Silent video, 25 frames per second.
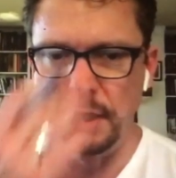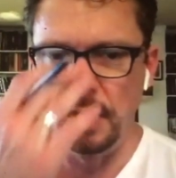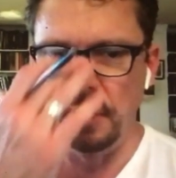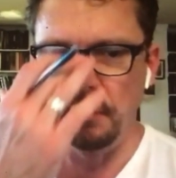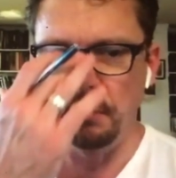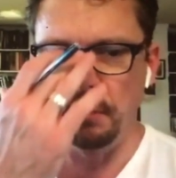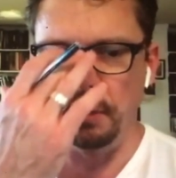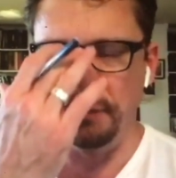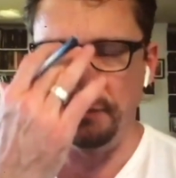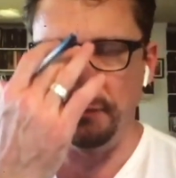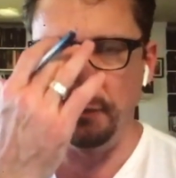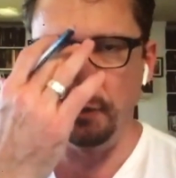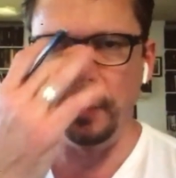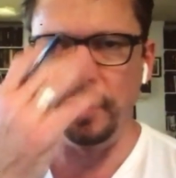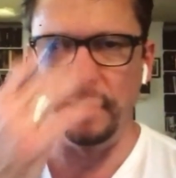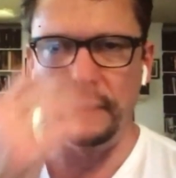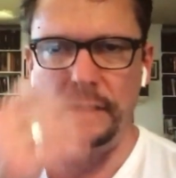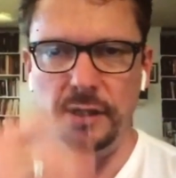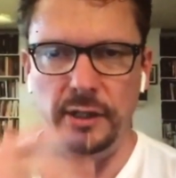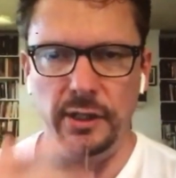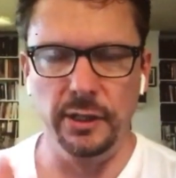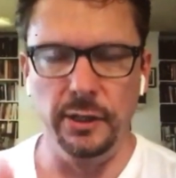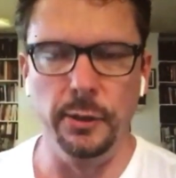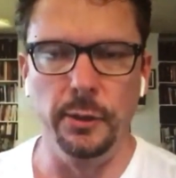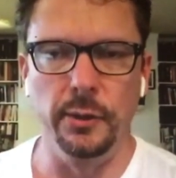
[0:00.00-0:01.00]
But if you had
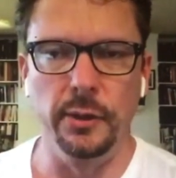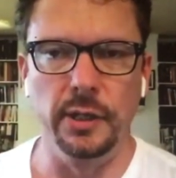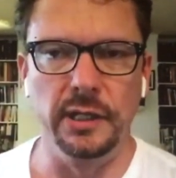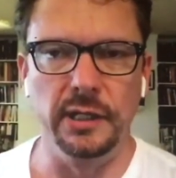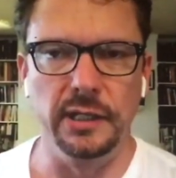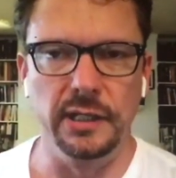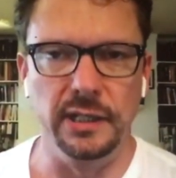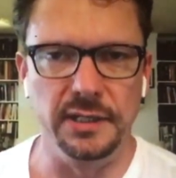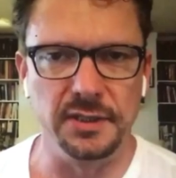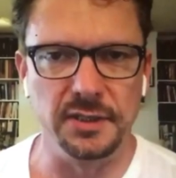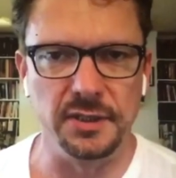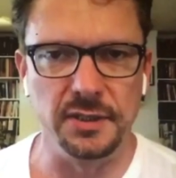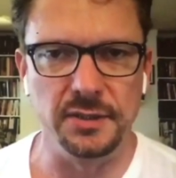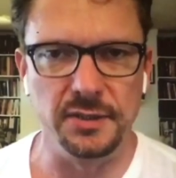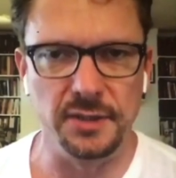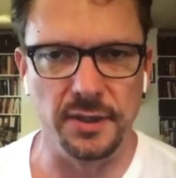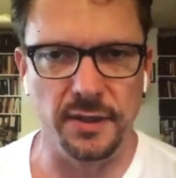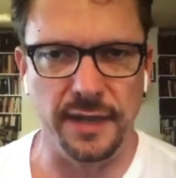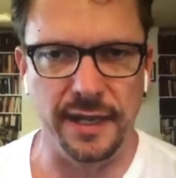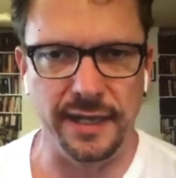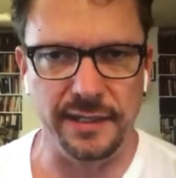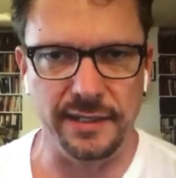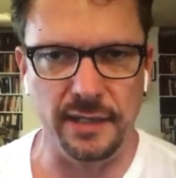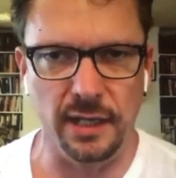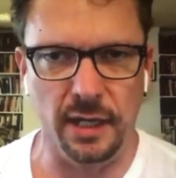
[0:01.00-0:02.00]
literally listened to
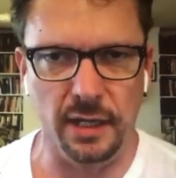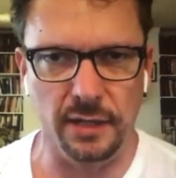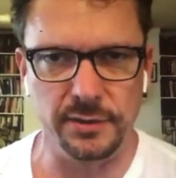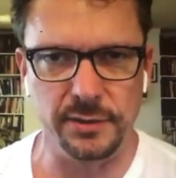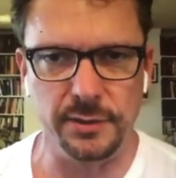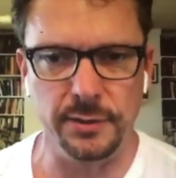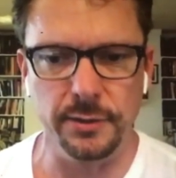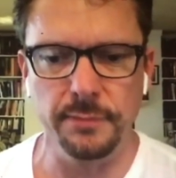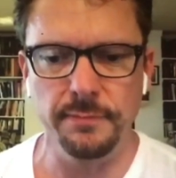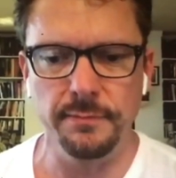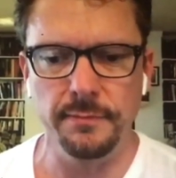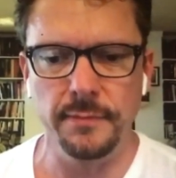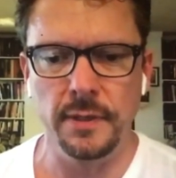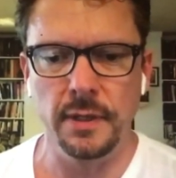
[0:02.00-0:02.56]
that doctor